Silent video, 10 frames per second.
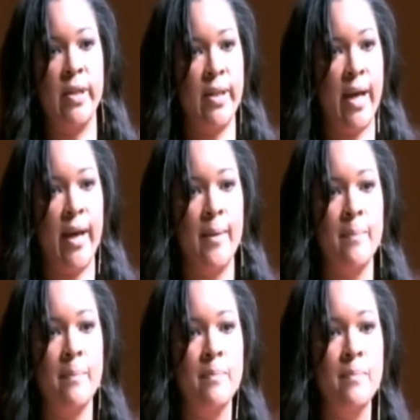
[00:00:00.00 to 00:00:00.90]
than that.
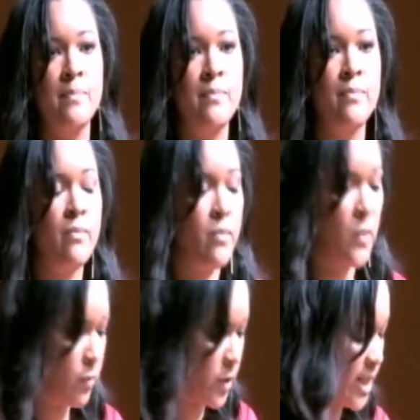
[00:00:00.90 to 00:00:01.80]

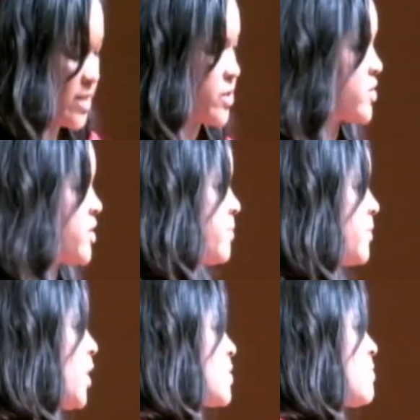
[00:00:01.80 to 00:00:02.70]
Yeah. A relationship goes